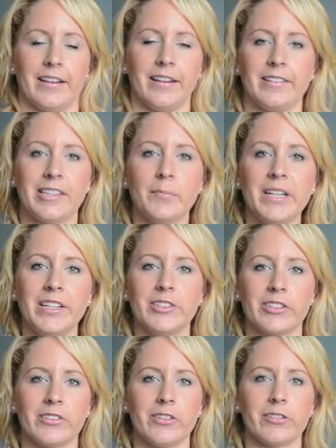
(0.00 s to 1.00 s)
somebody
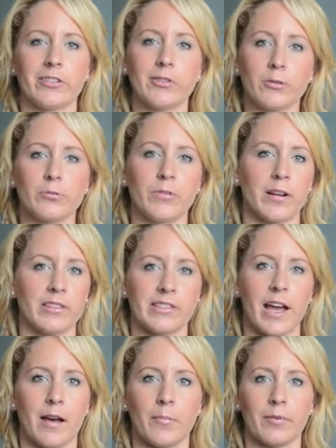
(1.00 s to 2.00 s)
just looks so dressed
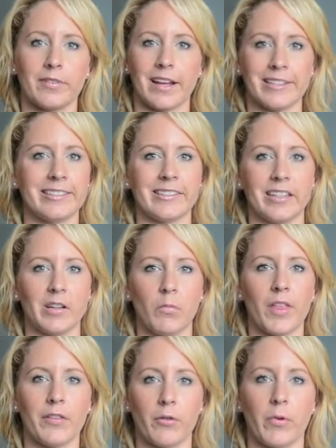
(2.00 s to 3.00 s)
up nicely
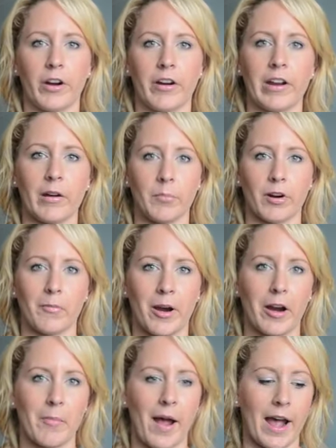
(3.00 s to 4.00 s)
when they're wearing a
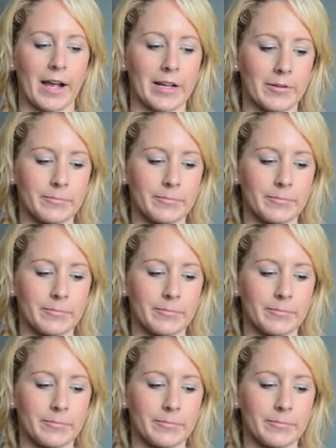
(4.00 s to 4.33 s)
Burberry bag.